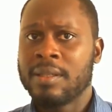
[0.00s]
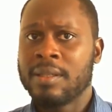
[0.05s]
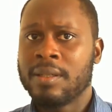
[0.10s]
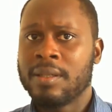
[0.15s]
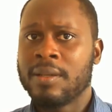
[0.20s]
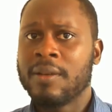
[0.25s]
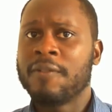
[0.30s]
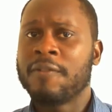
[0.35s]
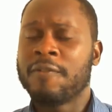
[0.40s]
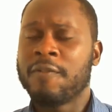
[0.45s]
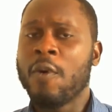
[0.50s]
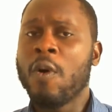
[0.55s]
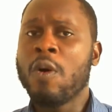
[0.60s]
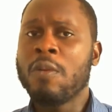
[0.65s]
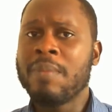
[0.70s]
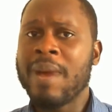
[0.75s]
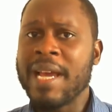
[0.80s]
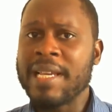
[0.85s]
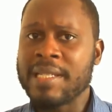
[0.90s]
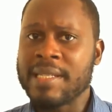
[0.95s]
for
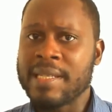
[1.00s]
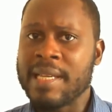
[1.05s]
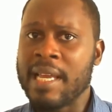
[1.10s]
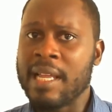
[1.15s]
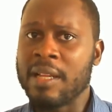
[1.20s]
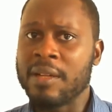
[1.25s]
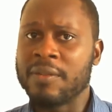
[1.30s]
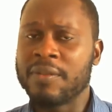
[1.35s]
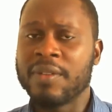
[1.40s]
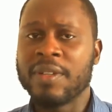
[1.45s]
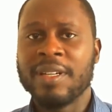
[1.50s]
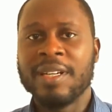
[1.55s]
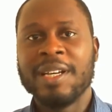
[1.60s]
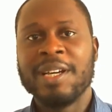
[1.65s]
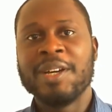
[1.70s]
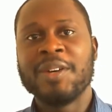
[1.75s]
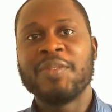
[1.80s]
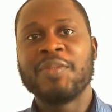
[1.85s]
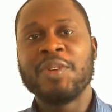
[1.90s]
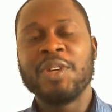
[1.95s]
myself?
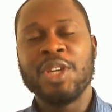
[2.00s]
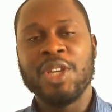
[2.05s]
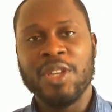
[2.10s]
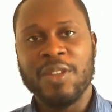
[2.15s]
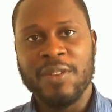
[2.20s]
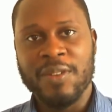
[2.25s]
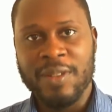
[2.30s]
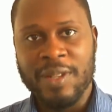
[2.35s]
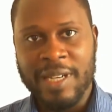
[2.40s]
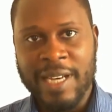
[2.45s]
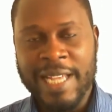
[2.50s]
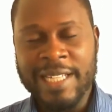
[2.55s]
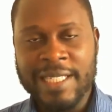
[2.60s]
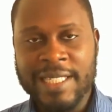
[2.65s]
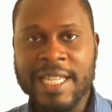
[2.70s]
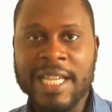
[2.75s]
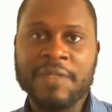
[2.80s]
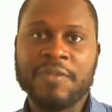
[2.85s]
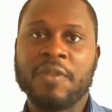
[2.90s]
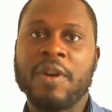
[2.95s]
Let's
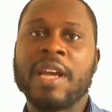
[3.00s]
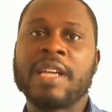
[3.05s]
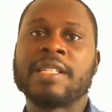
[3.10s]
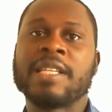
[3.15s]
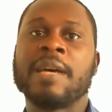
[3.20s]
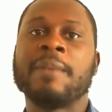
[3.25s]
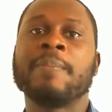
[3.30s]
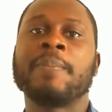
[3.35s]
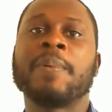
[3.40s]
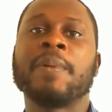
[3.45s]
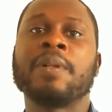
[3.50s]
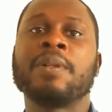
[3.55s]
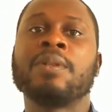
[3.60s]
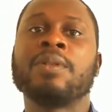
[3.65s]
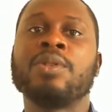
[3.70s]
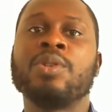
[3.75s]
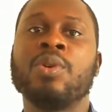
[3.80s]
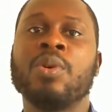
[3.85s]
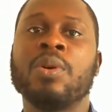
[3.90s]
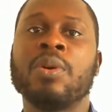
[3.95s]
take, for example,
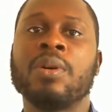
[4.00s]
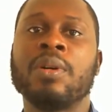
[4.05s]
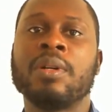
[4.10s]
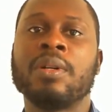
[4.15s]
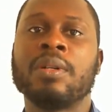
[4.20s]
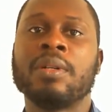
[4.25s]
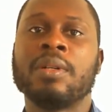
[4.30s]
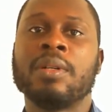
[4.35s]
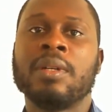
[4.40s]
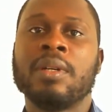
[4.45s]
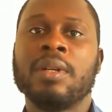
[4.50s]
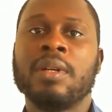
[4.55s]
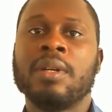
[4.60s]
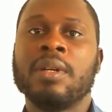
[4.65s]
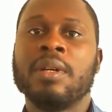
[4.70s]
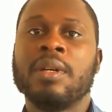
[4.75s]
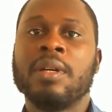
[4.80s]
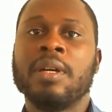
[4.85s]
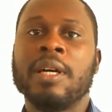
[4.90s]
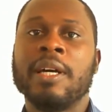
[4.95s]
your
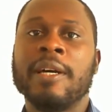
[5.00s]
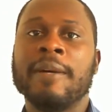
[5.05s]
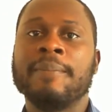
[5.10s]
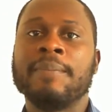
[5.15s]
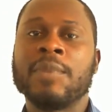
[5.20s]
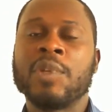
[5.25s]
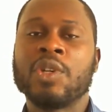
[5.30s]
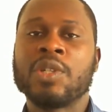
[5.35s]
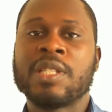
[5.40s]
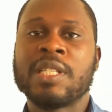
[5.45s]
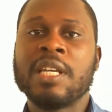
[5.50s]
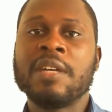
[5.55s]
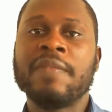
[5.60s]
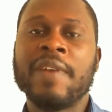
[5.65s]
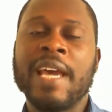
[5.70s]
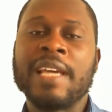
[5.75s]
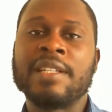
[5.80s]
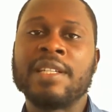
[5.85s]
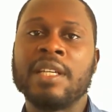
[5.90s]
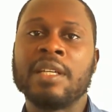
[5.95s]

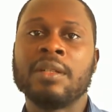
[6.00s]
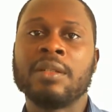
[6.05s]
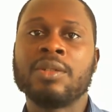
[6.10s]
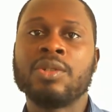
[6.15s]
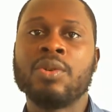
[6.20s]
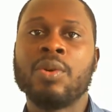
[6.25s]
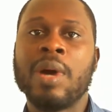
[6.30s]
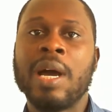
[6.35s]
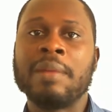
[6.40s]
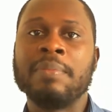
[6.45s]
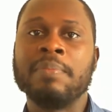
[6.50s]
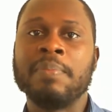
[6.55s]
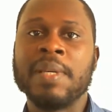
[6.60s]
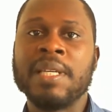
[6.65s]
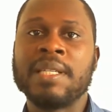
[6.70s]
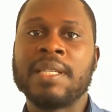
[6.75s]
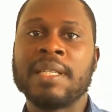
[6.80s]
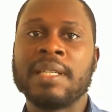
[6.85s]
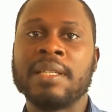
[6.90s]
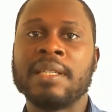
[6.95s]
self-ideal. Your
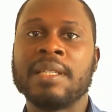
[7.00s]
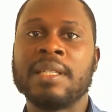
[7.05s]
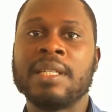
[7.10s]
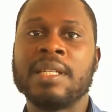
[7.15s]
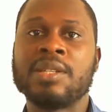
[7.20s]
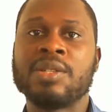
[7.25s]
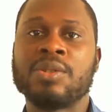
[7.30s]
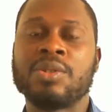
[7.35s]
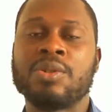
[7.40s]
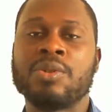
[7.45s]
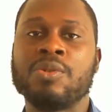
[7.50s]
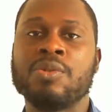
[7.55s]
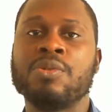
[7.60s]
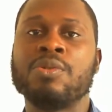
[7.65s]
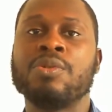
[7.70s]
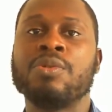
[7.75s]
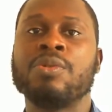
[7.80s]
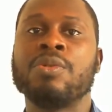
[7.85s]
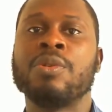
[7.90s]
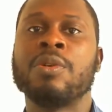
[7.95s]
ambition is
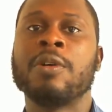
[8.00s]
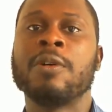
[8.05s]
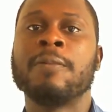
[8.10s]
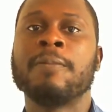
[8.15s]
to